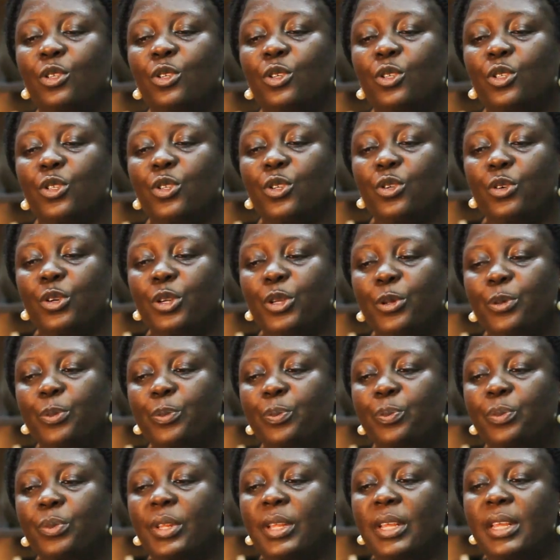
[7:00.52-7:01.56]
your screen.
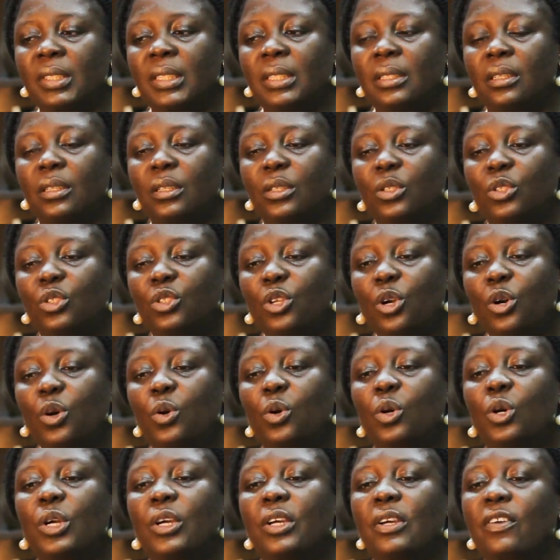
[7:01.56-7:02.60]

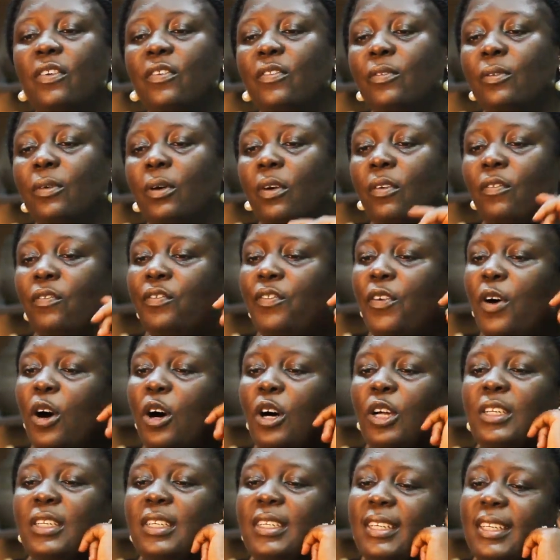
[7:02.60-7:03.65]
So
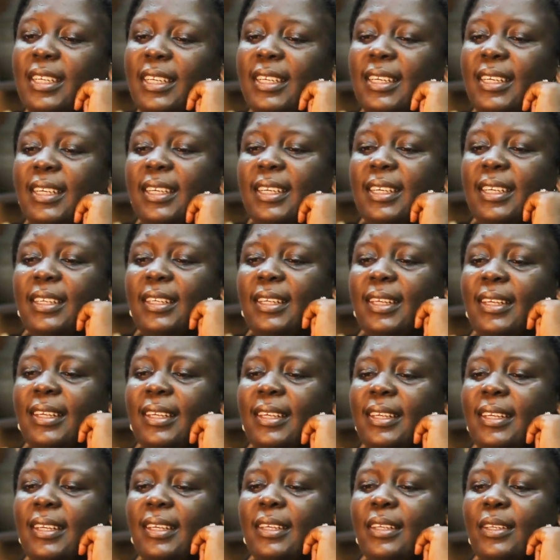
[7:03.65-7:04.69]
for the
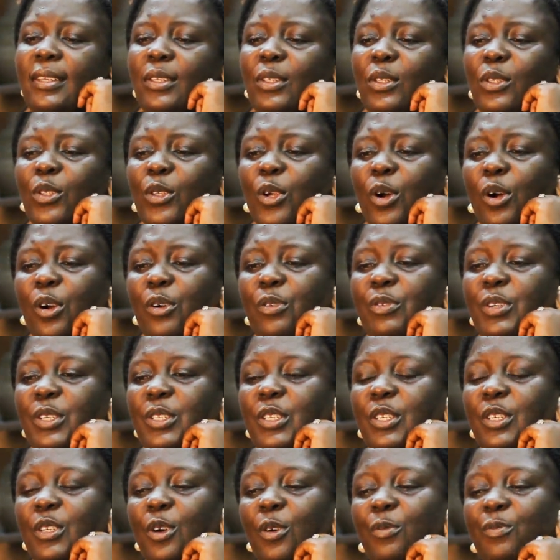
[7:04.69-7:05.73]
sole
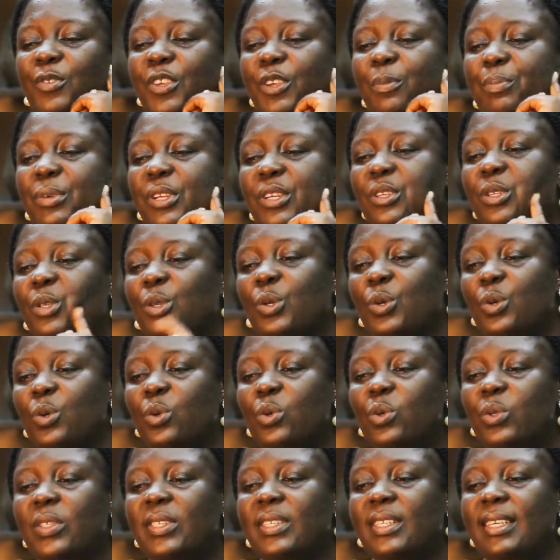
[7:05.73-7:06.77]
reason of keeping the
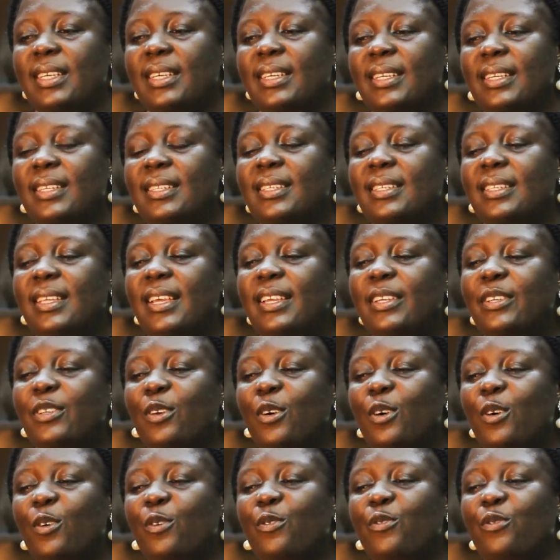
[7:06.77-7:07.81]
goods in a state
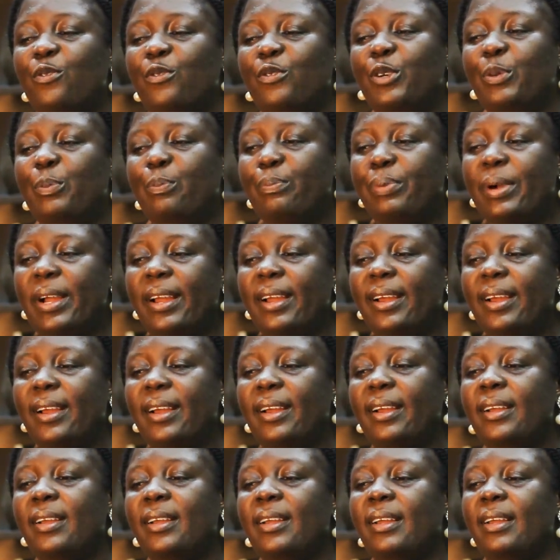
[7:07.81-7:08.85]
of
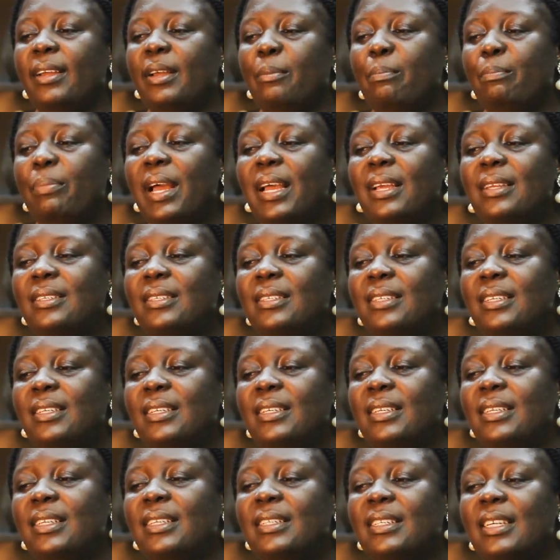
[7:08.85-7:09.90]
repair
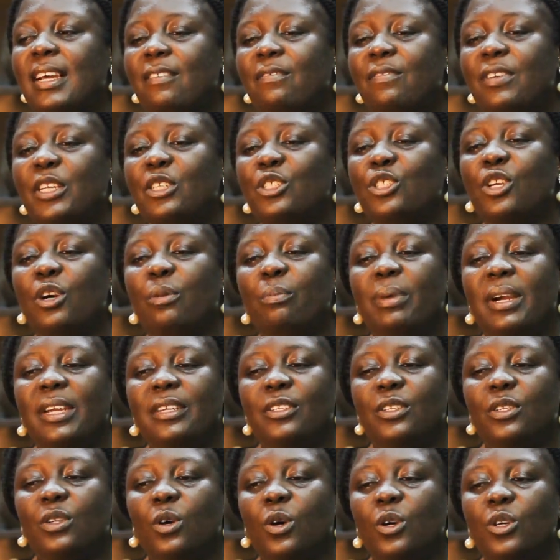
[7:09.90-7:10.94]
pending intervention by
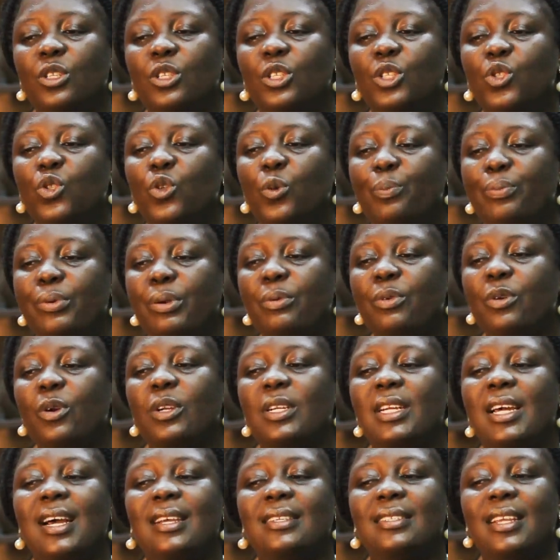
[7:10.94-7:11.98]
the court, the Supreme
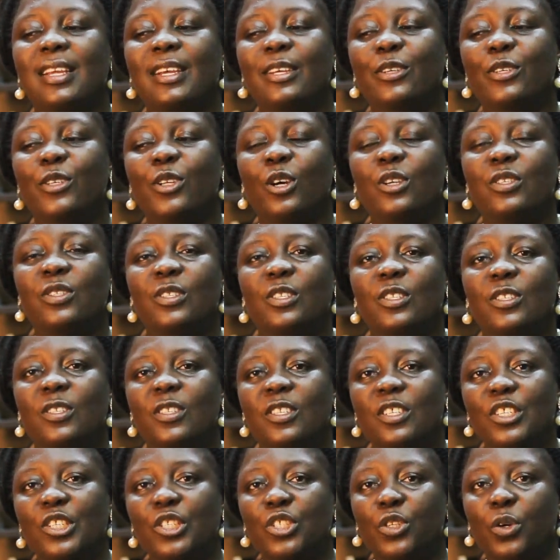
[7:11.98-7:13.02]
Court has endorsed the
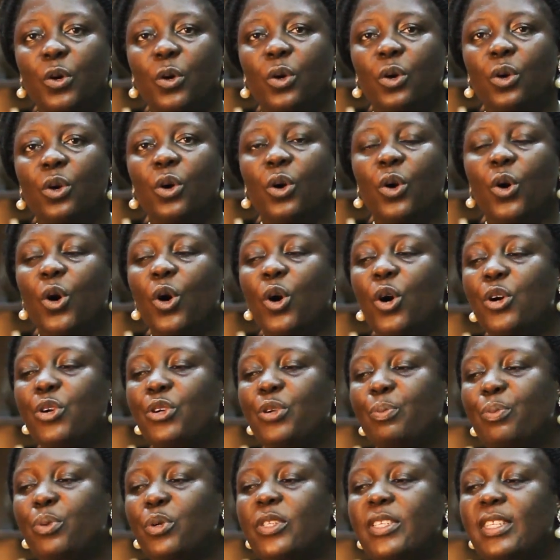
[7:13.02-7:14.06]
seizure or
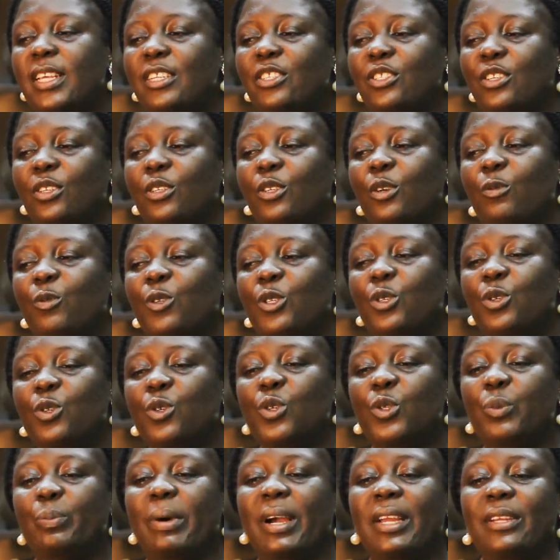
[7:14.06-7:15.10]
repossession of the
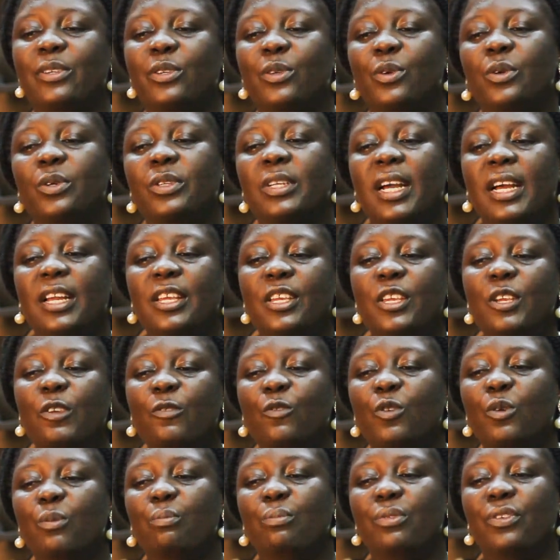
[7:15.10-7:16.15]
goods by the owner
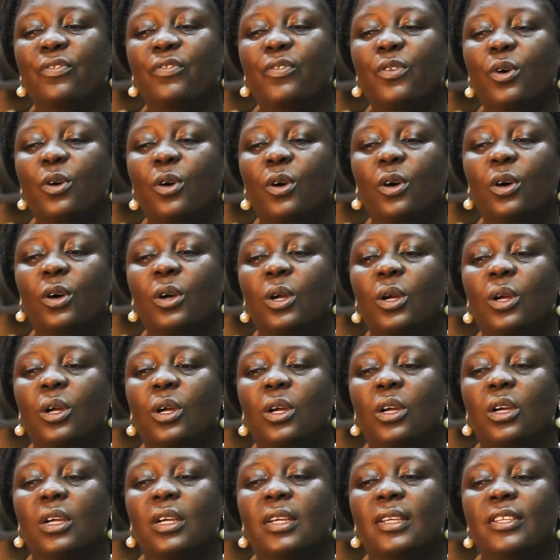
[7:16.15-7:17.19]
even before
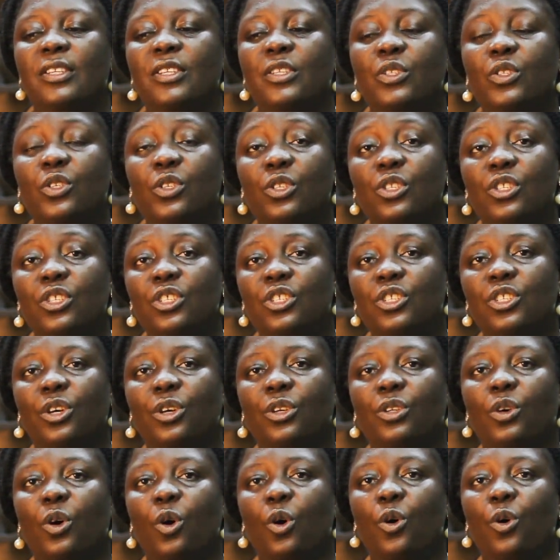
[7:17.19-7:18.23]

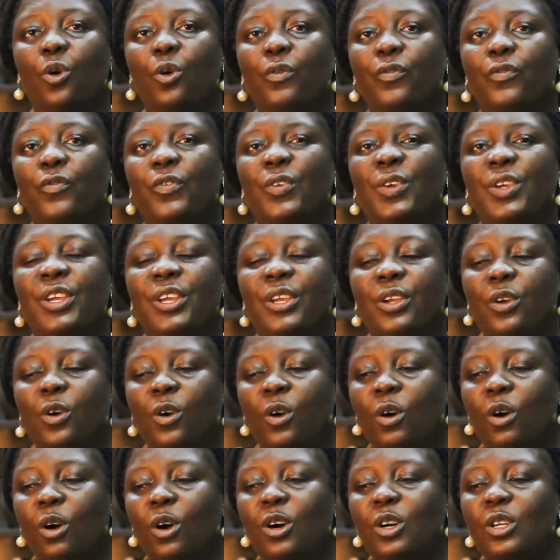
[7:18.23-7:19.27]
institution of a
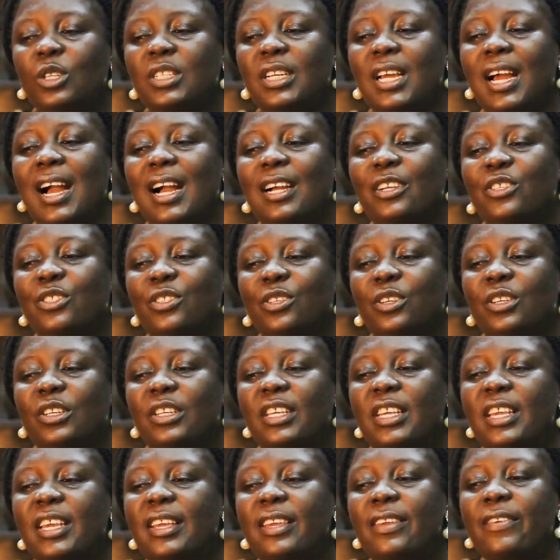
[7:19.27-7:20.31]
court action,
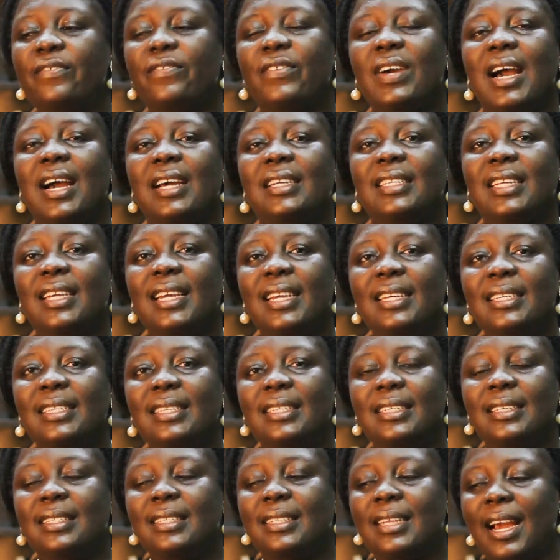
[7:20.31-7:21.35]
if at
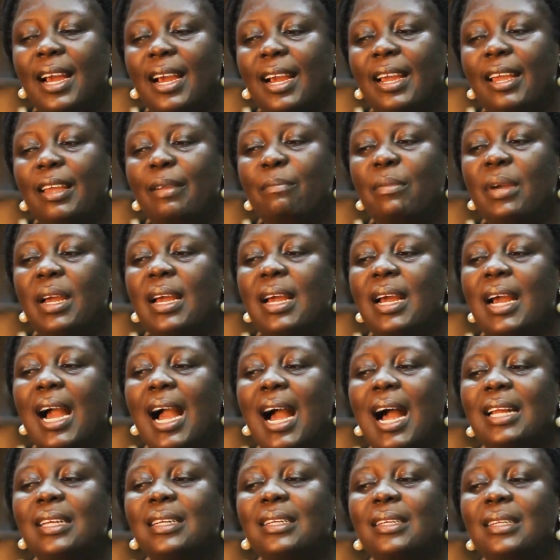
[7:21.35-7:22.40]
any time
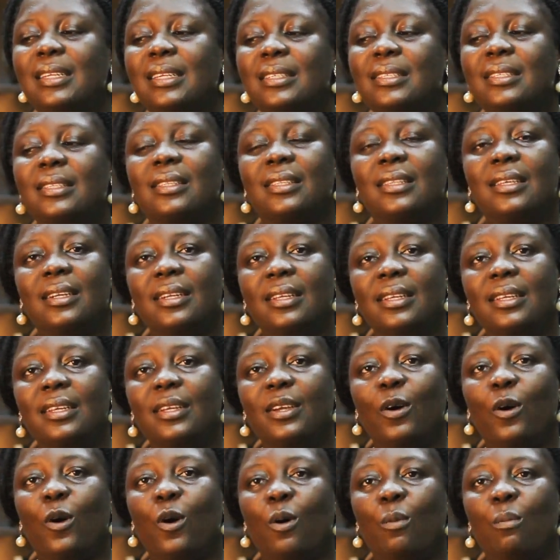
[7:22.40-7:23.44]
at least
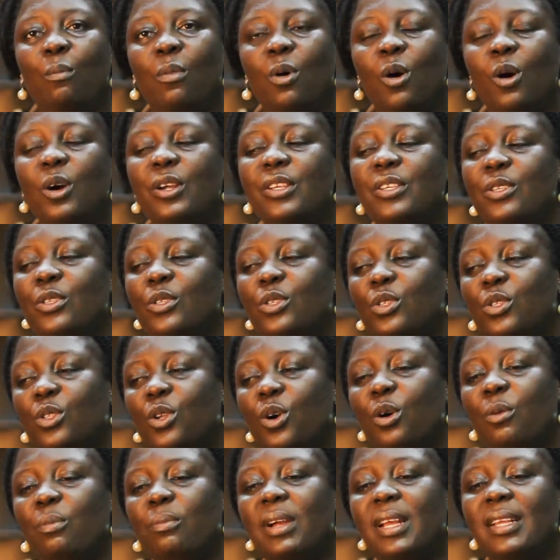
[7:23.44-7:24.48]
3 or more
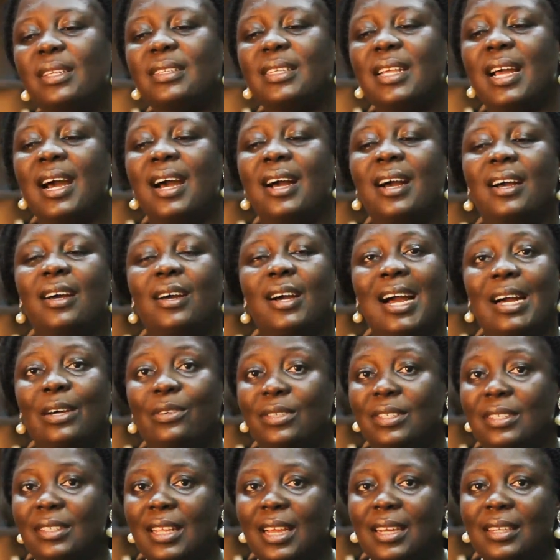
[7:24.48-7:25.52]
installments are
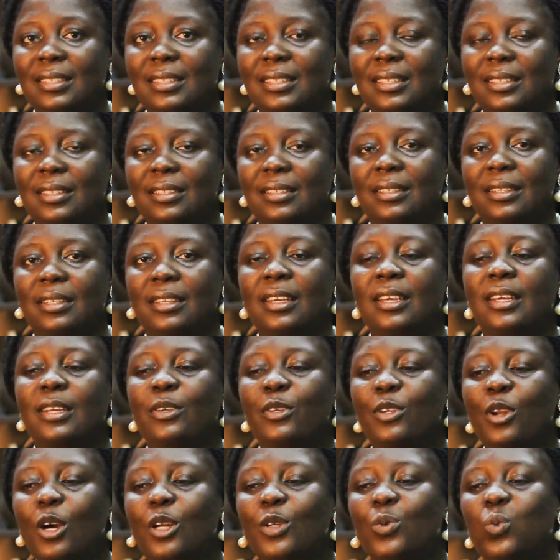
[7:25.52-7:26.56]
outstanding,
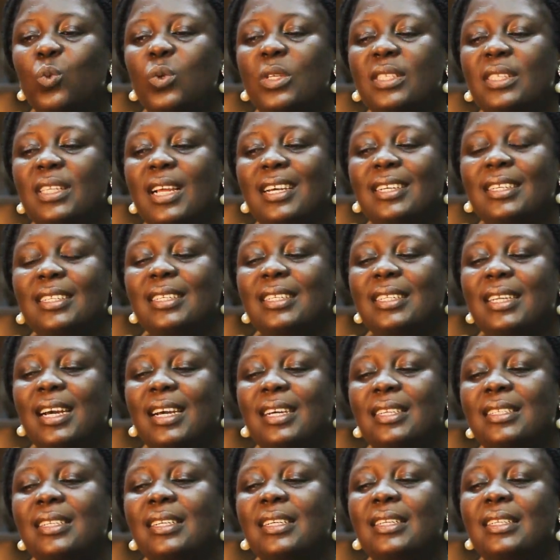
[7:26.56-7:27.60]
notwithstanding
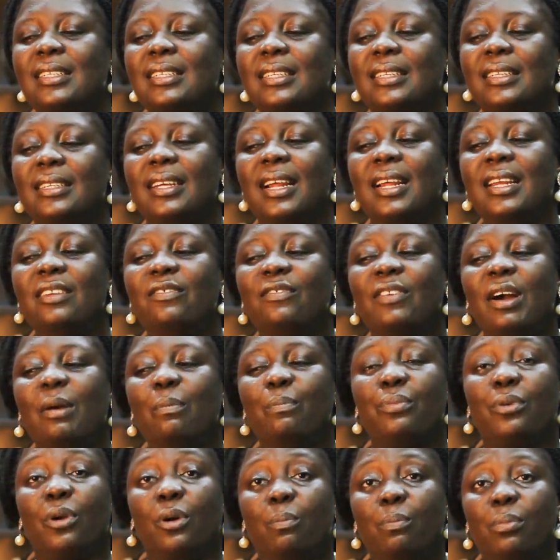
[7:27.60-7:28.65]
that the
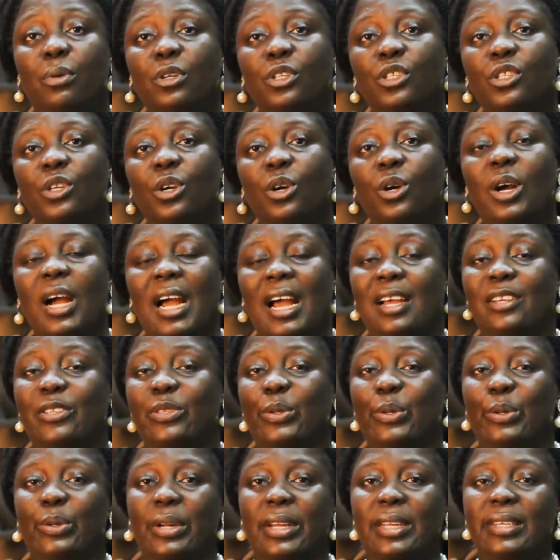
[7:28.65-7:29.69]
relevant proportion has
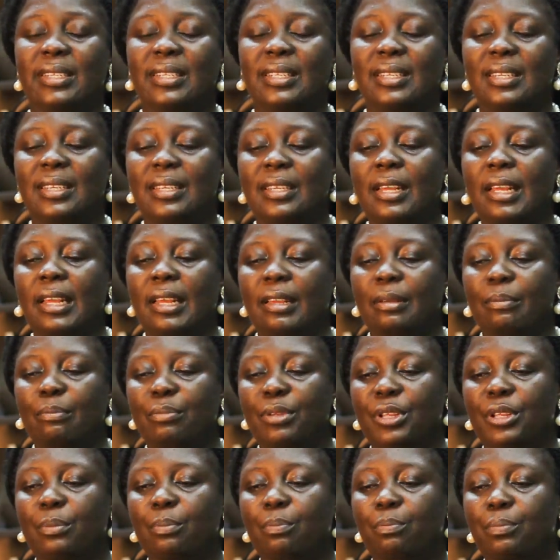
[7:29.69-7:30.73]
already
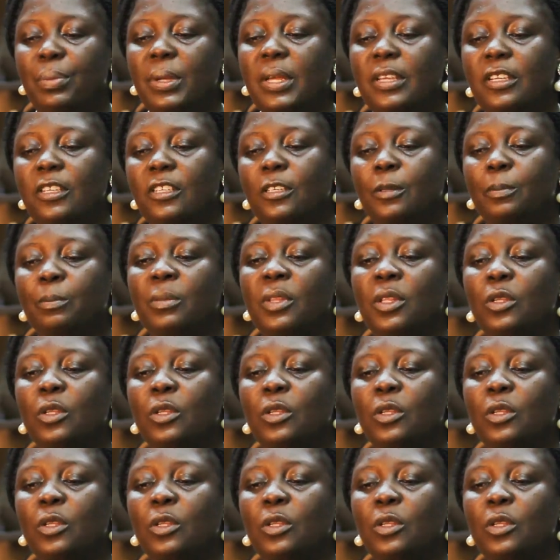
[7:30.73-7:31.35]
been paid.